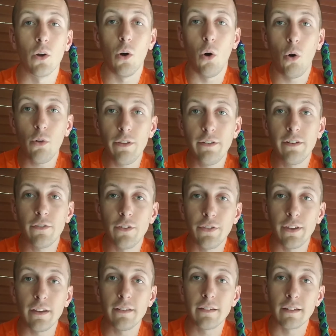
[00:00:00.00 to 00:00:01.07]
all these different
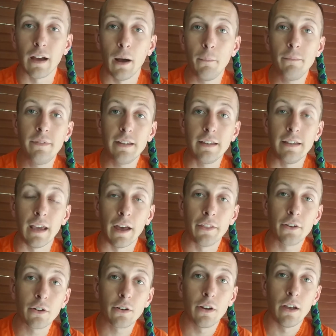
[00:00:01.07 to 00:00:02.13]
things come
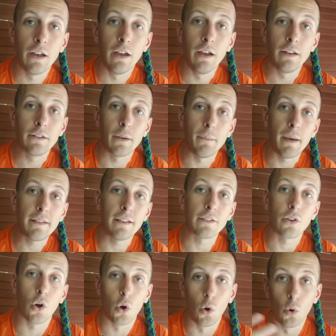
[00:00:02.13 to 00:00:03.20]
together to make
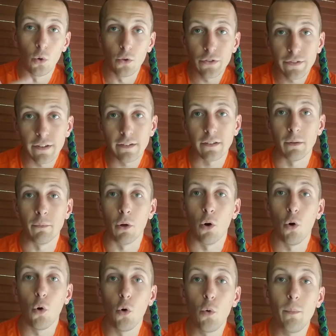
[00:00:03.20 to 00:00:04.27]
this whole system, the
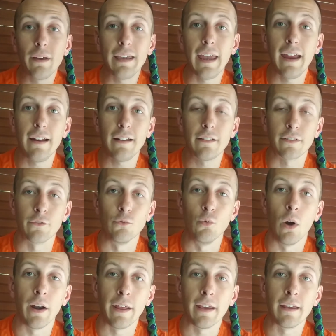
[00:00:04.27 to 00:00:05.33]
whole mechanics of
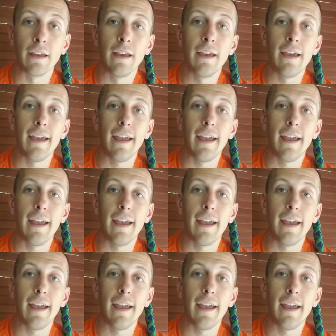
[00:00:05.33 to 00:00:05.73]
running,